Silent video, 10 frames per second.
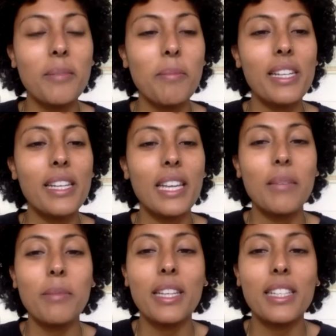my
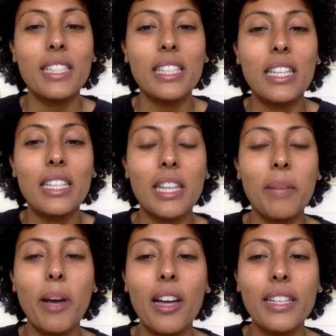name is Lydia
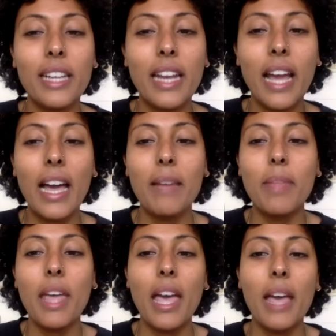Sebhat, and I am
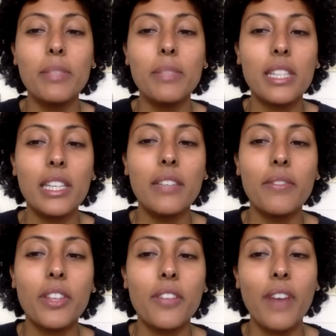the MC
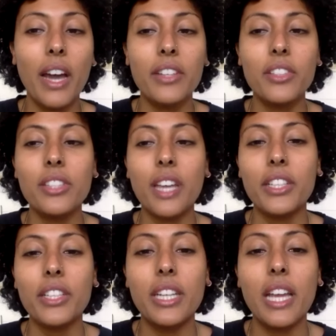for the final
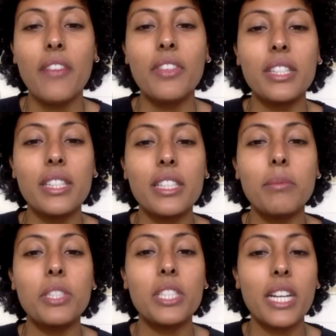section of the
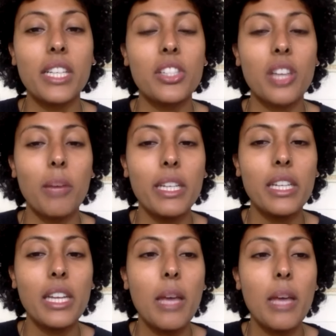Systems Change Summit,
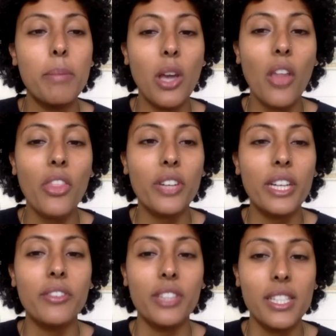Beyond the
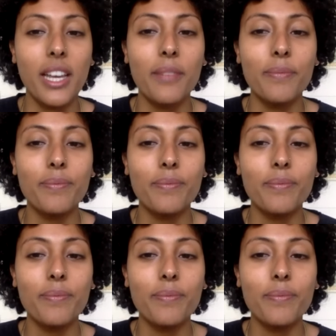Great Reset.